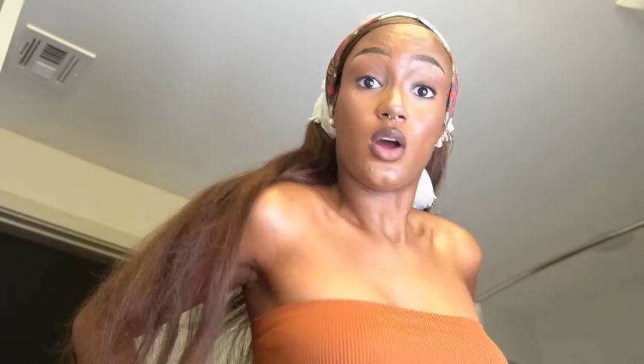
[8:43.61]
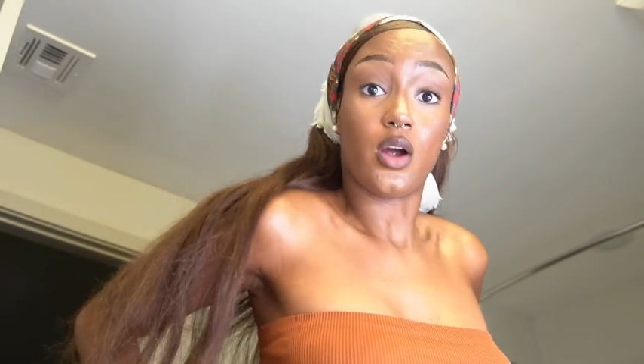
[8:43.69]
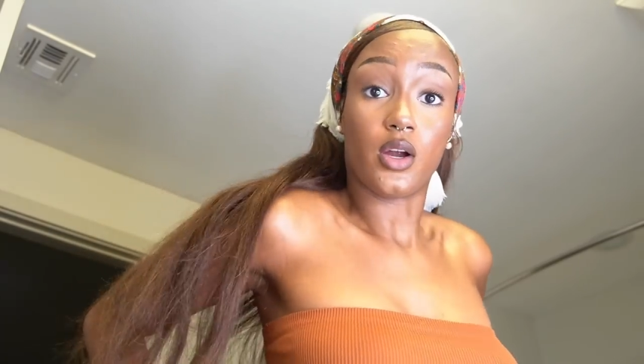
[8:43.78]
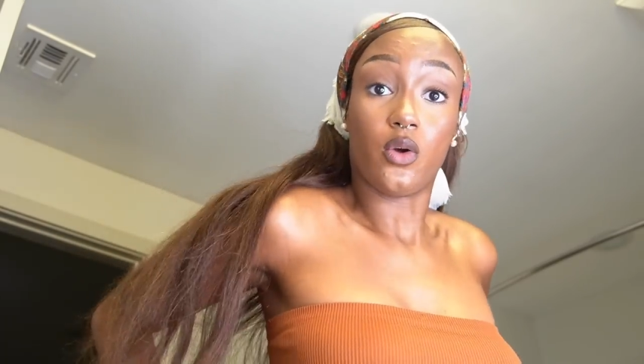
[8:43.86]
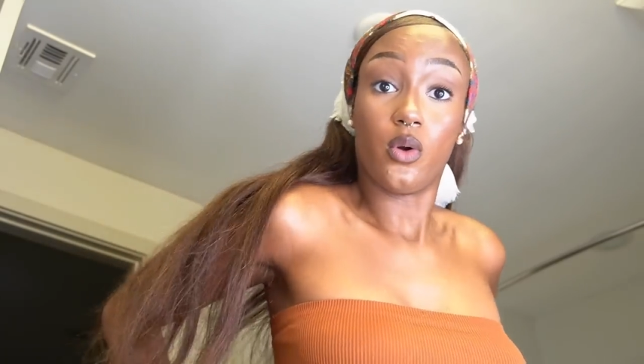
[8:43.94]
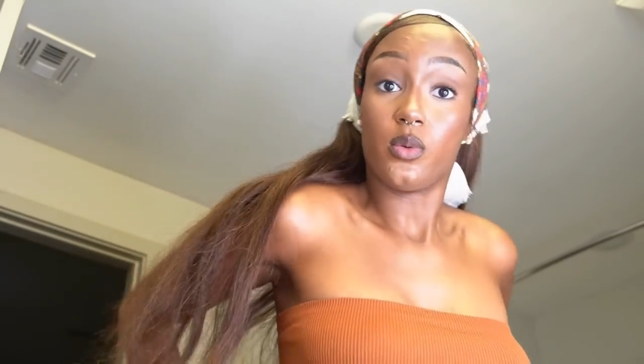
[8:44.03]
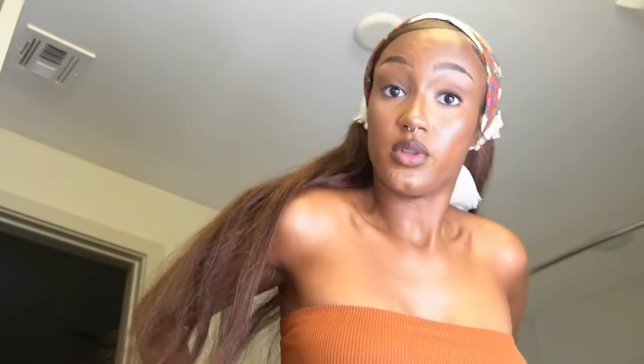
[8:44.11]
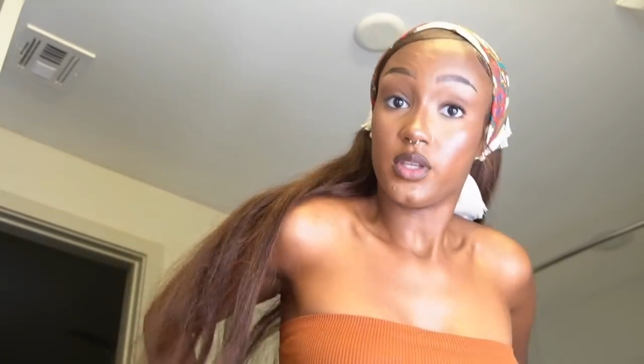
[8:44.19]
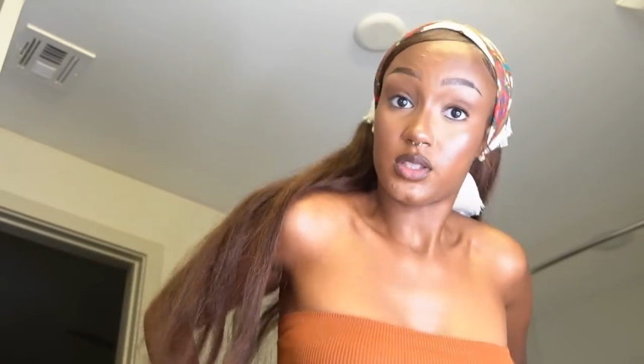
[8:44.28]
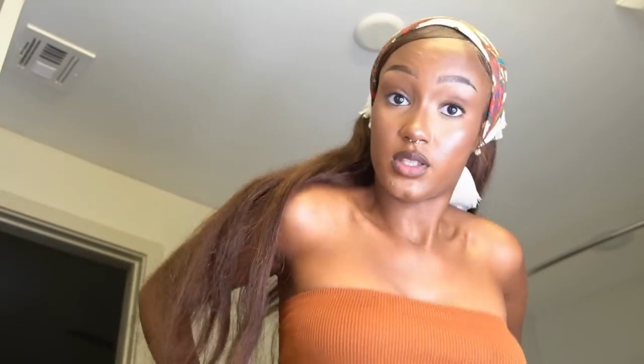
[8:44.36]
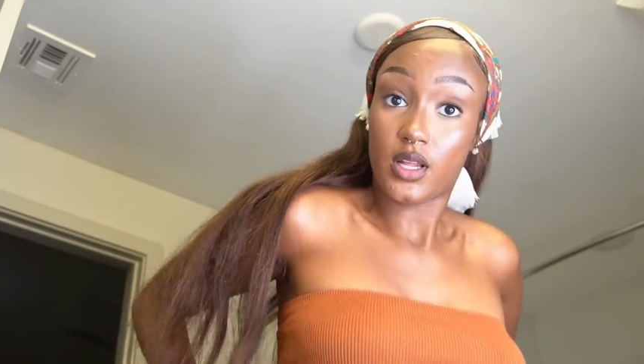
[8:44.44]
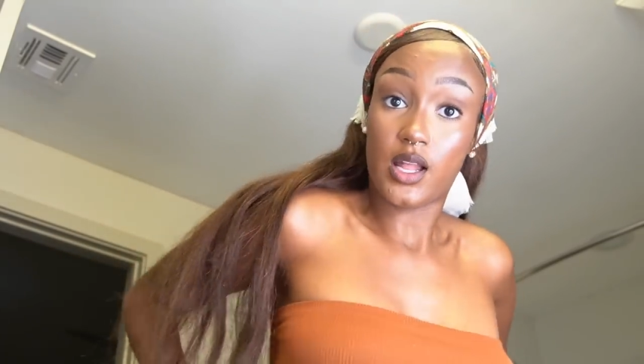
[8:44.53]
are going with
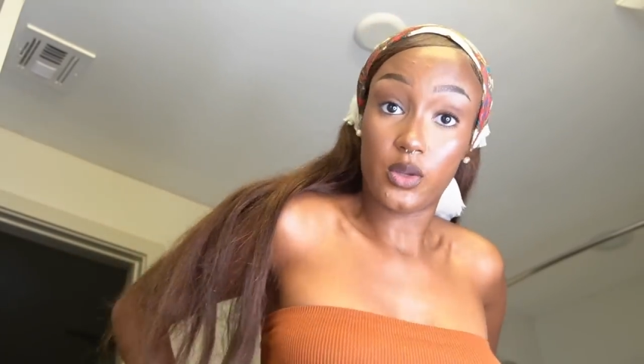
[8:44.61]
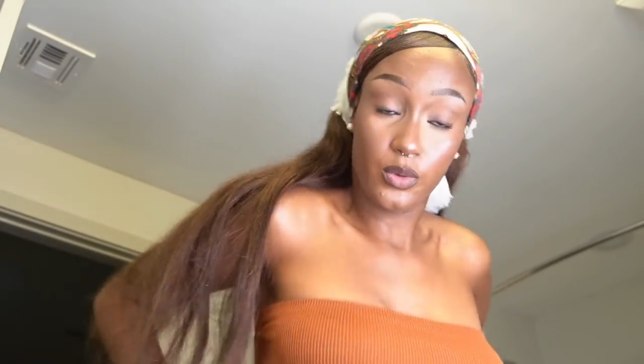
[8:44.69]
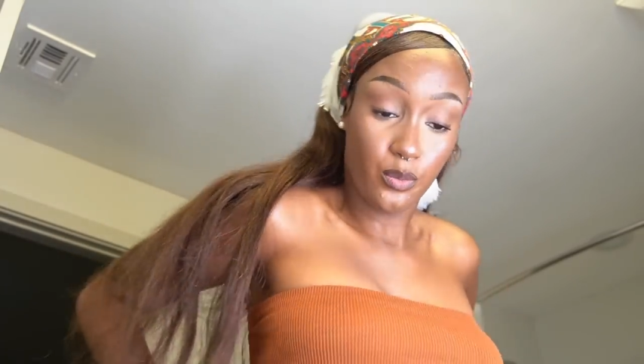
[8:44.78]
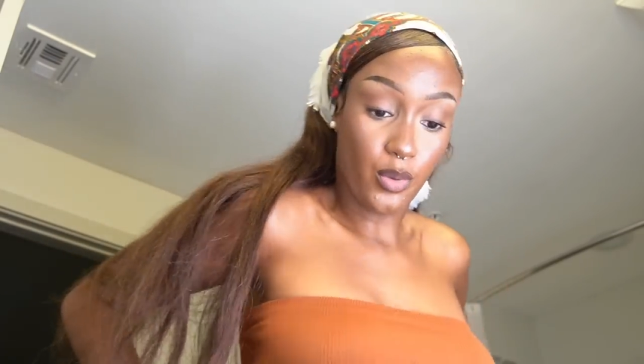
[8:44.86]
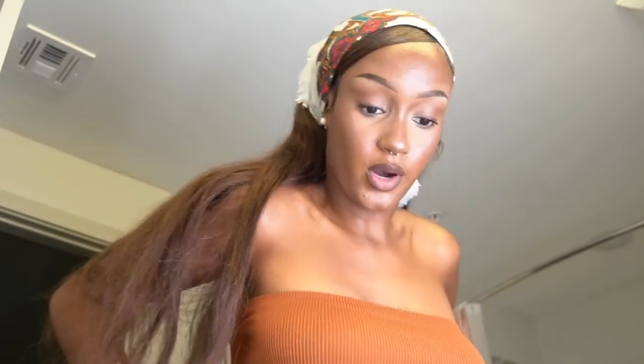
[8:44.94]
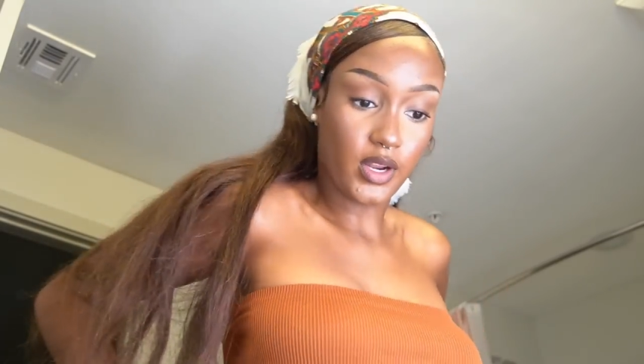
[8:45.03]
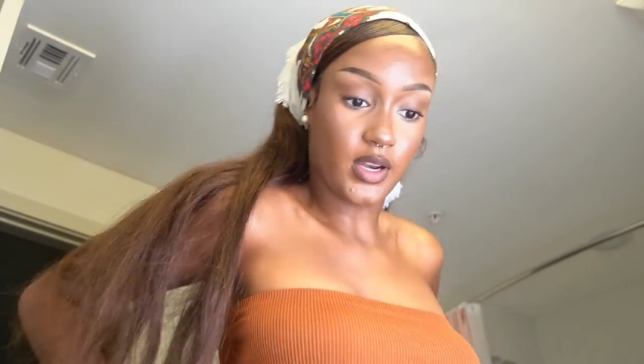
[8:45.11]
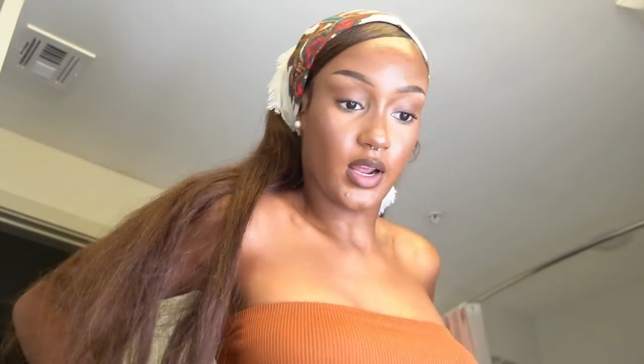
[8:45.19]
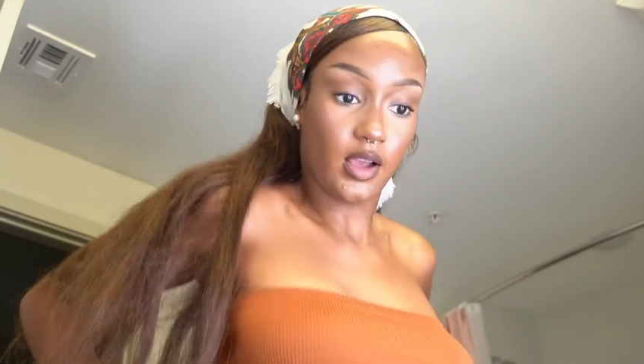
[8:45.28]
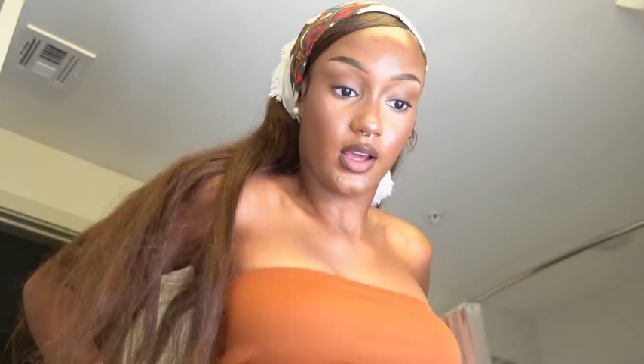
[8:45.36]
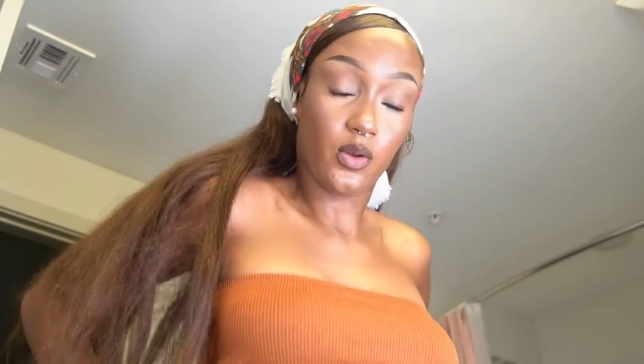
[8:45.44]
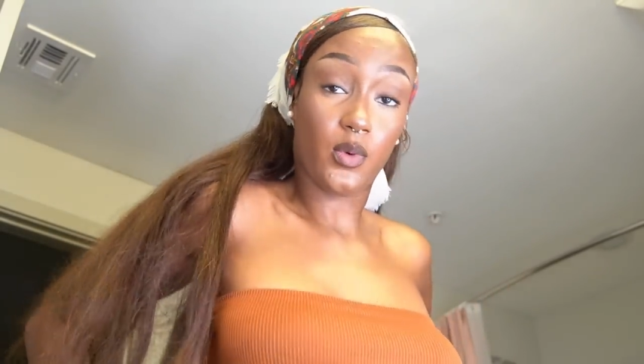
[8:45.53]
us to the Halloween party and I
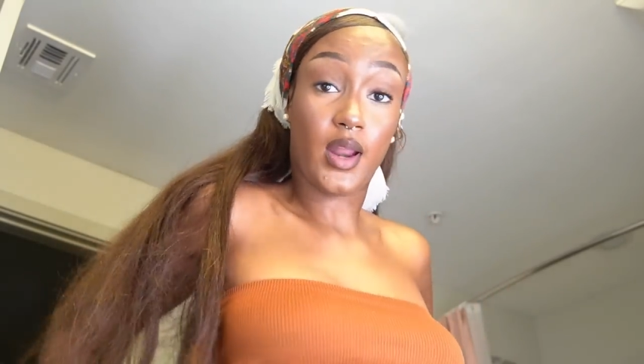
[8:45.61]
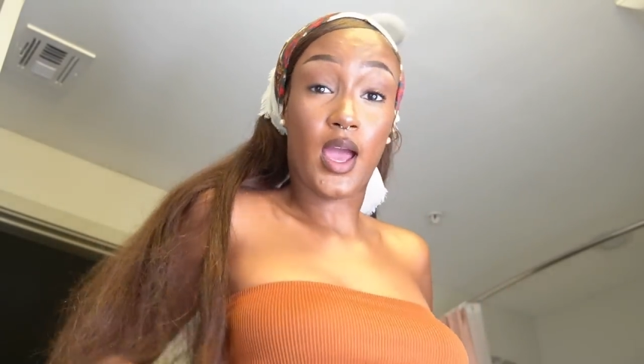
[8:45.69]
kind of want